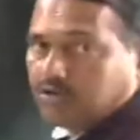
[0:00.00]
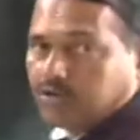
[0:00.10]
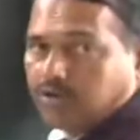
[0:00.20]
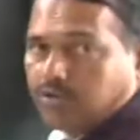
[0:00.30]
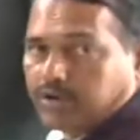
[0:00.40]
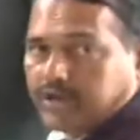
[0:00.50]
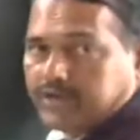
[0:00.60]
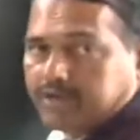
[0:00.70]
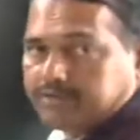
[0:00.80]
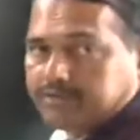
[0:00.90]

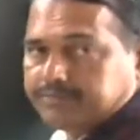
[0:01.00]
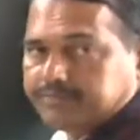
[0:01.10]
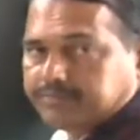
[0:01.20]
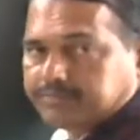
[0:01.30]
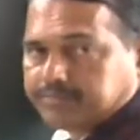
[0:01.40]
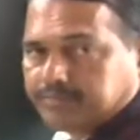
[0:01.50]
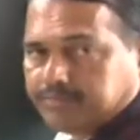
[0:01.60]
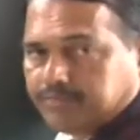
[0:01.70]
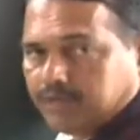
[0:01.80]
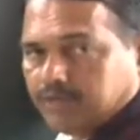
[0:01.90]
chloride.
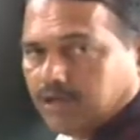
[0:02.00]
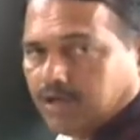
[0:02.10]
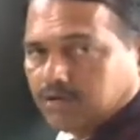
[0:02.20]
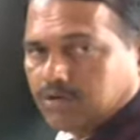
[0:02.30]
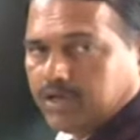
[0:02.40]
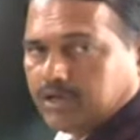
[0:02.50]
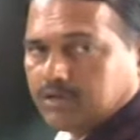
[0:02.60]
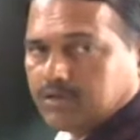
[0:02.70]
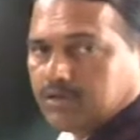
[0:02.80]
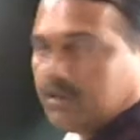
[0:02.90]
Are you clear?